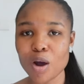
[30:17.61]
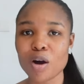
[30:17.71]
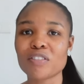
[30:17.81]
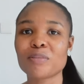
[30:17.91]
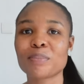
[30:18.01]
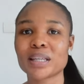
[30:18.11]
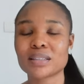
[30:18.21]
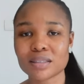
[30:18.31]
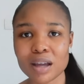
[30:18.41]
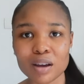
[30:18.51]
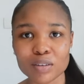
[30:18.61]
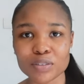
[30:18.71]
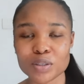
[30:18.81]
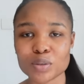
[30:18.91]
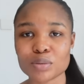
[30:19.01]
of
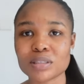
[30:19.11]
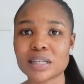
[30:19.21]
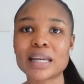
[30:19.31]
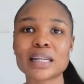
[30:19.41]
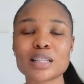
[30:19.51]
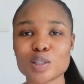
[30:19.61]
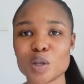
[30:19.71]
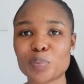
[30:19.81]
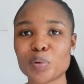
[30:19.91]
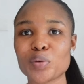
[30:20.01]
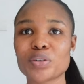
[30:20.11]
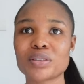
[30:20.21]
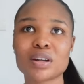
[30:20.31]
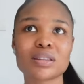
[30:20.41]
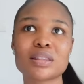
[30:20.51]
myself, you know, daily, to improve
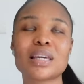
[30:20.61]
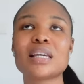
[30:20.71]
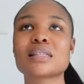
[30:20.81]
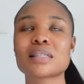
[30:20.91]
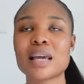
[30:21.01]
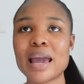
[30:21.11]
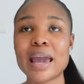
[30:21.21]
on, on things